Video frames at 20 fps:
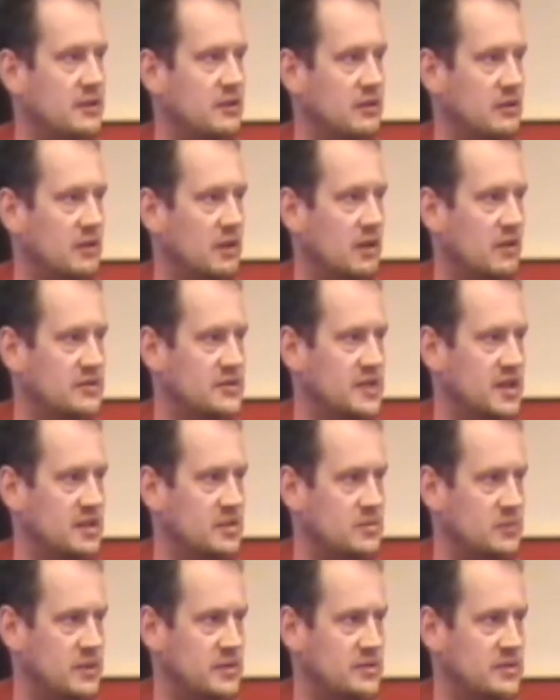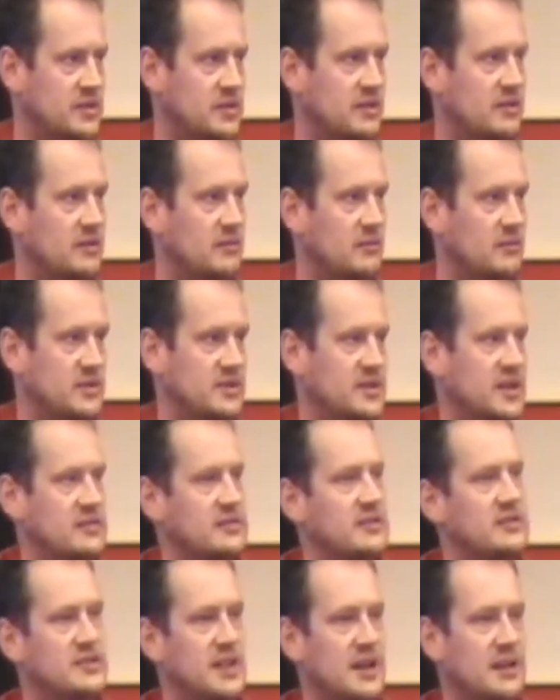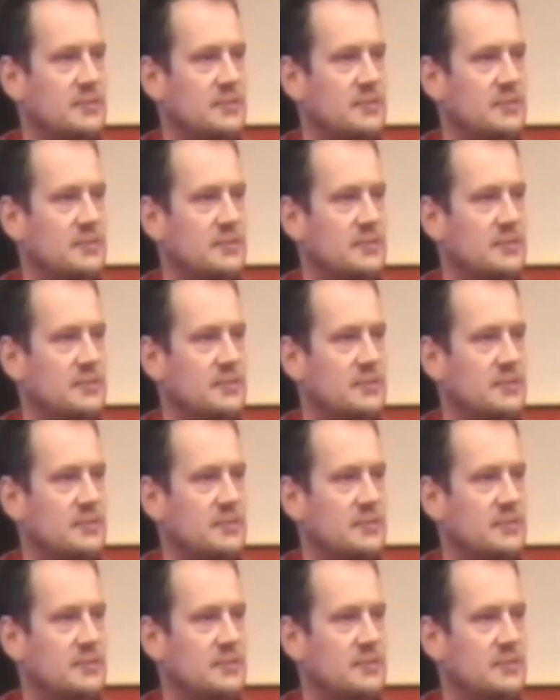called context switching, which has to take